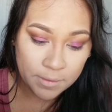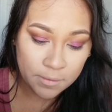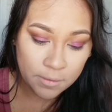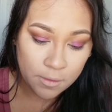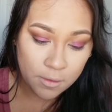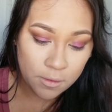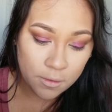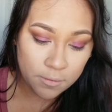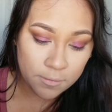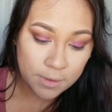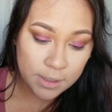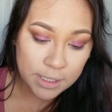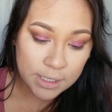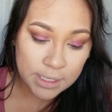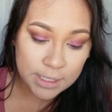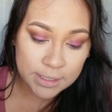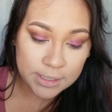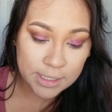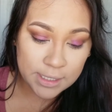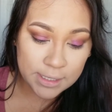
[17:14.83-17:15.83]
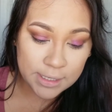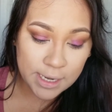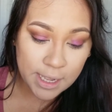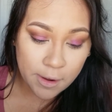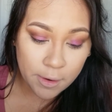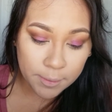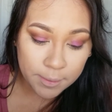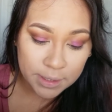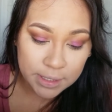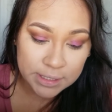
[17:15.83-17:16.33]
Alright, and then
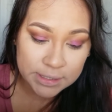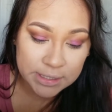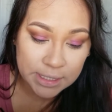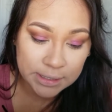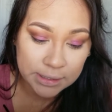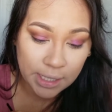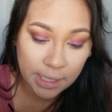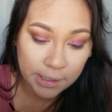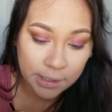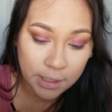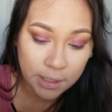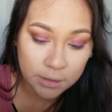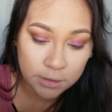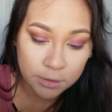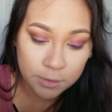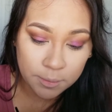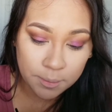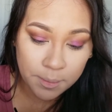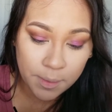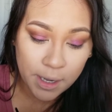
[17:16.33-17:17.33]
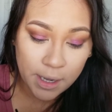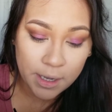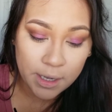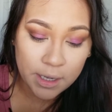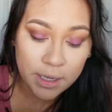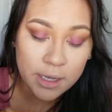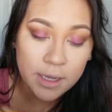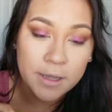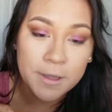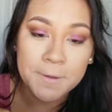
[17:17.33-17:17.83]
now I'm going to take that color
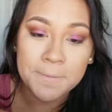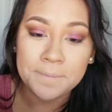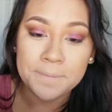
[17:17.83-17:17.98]
Baja